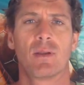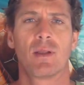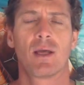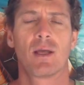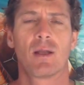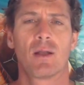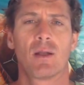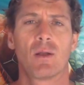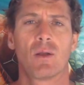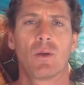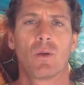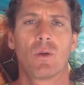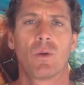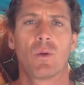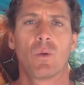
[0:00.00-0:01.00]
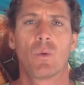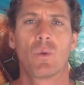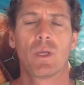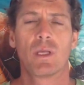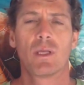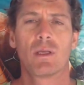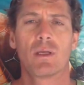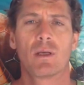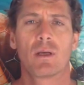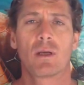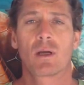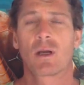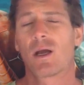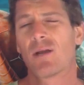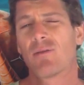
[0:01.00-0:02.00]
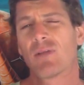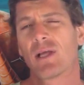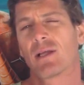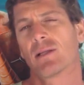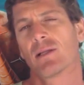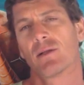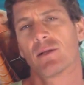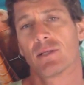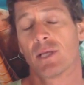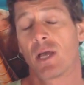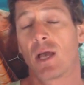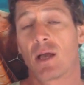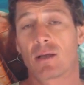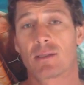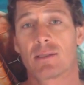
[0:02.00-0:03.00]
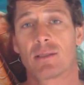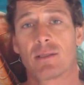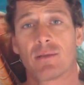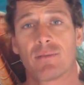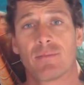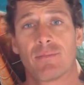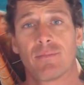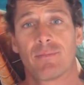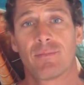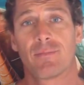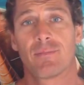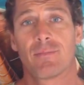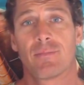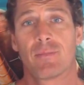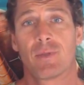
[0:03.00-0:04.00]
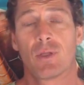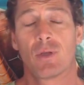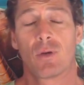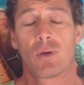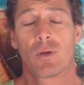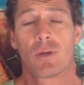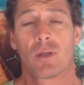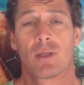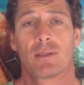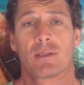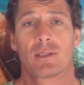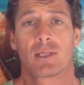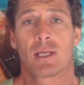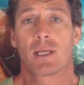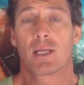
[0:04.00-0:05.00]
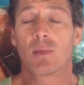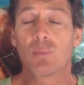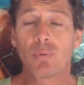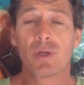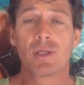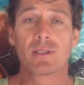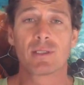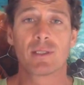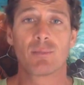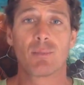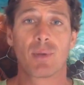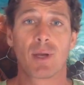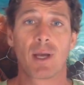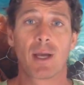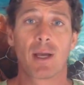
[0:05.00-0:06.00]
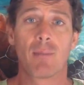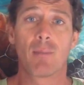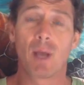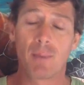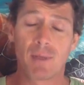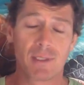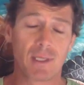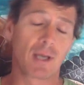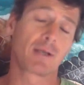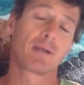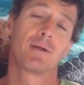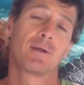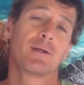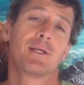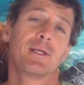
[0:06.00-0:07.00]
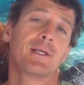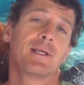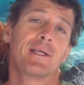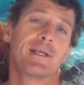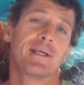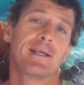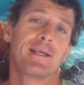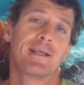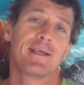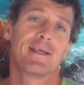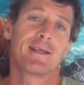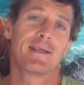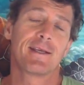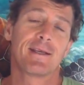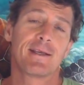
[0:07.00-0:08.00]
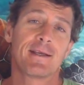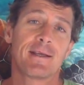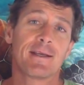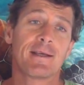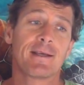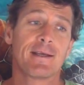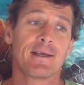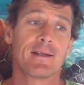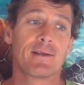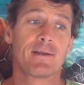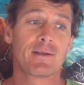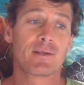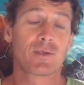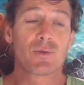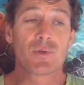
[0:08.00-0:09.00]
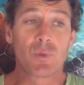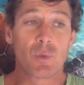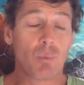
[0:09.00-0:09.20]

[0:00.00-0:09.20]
that we are kind of like little ducks, that get imprinted by mama duck. And as soon as